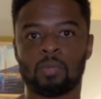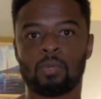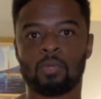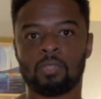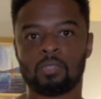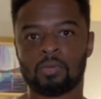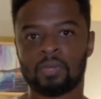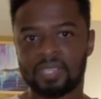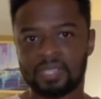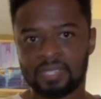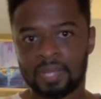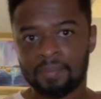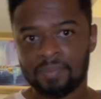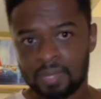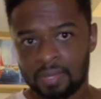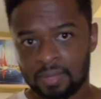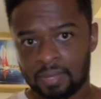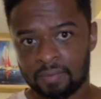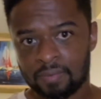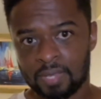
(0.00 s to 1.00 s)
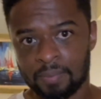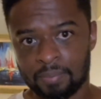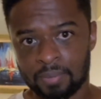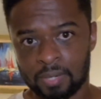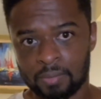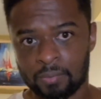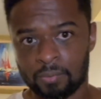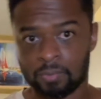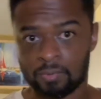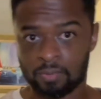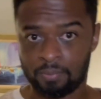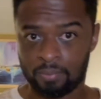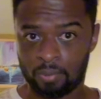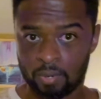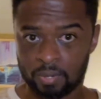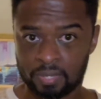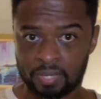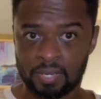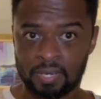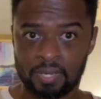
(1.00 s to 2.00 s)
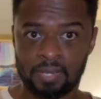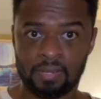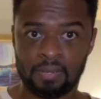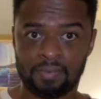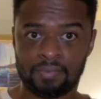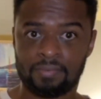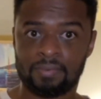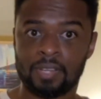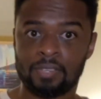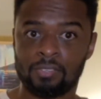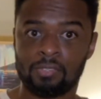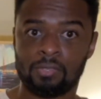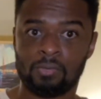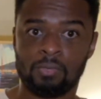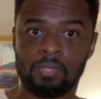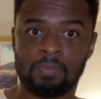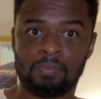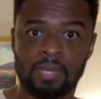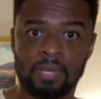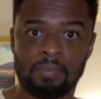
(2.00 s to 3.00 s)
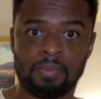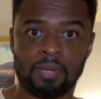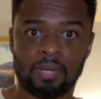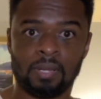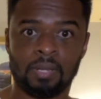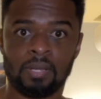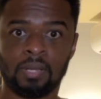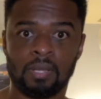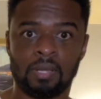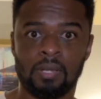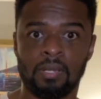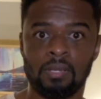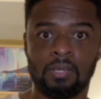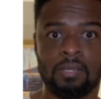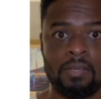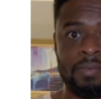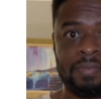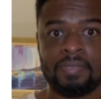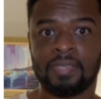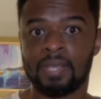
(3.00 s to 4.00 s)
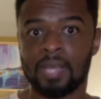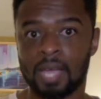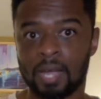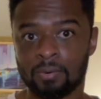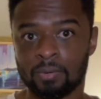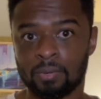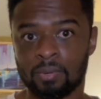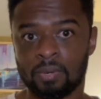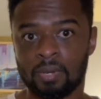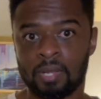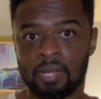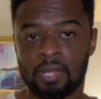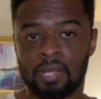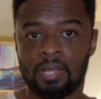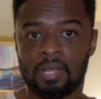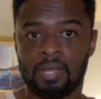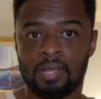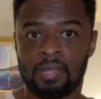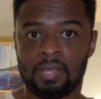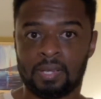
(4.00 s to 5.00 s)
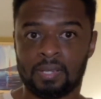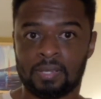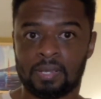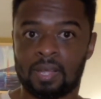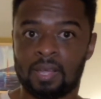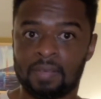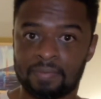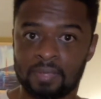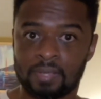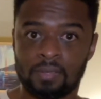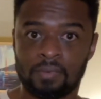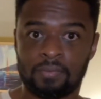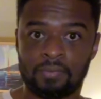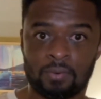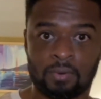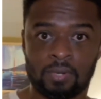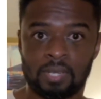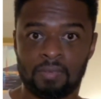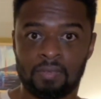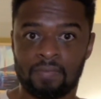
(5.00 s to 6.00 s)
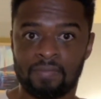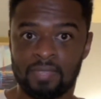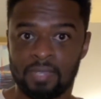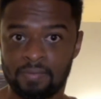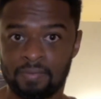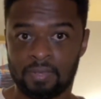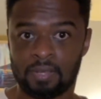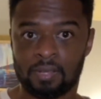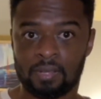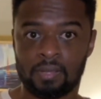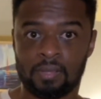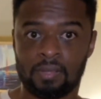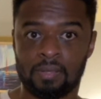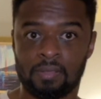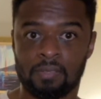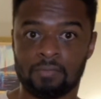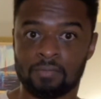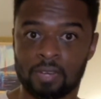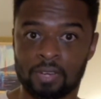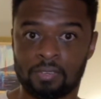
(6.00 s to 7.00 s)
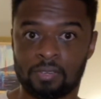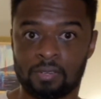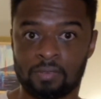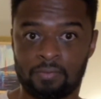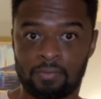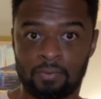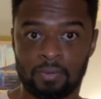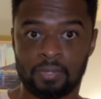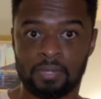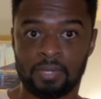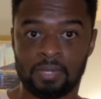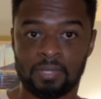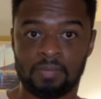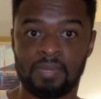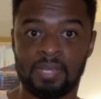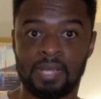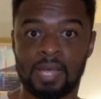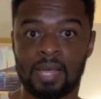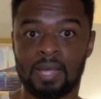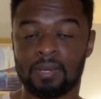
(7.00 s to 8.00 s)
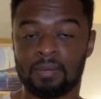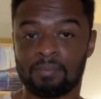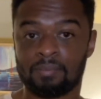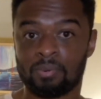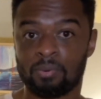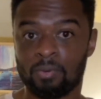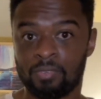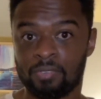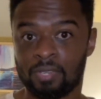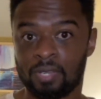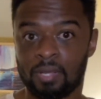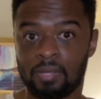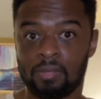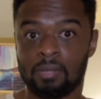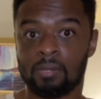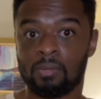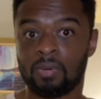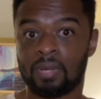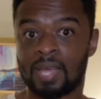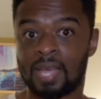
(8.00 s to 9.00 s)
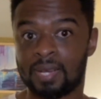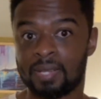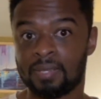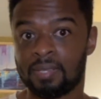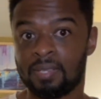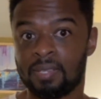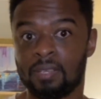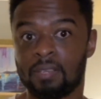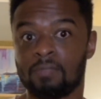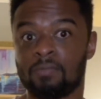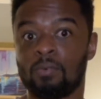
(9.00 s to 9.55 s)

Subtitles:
So on the 17th of April, it was reported in the French newspaper Le Figaro that after the fall of Avdiivka, the Russian forces began approaching the locality of